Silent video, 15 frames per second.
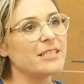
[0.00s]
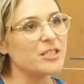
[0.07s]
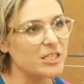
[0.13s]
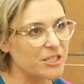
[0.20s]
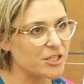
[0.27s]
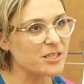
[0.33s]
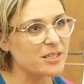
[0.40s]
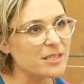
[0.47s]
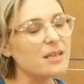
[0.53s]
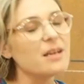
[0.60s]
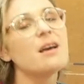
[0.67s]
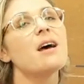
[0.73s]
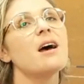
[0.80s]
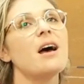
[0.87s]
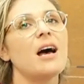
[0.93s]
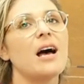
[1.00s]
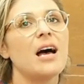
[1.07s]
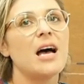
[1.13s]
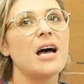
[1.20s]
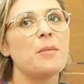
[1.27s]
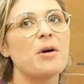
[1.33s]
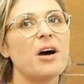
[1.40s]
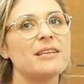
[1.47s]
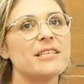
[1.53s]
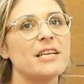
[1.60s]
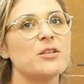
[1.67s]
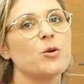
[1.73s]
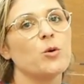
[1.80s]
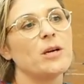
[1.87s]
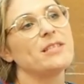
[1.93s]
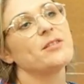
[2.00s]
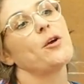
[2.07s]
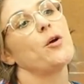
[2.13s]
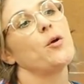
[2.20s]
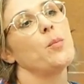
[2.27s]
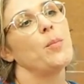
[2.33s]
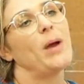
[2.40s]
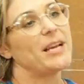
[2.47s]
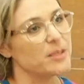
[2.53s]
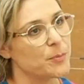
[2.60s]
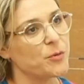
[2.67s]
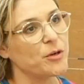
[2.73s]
addition. I tend to always go back to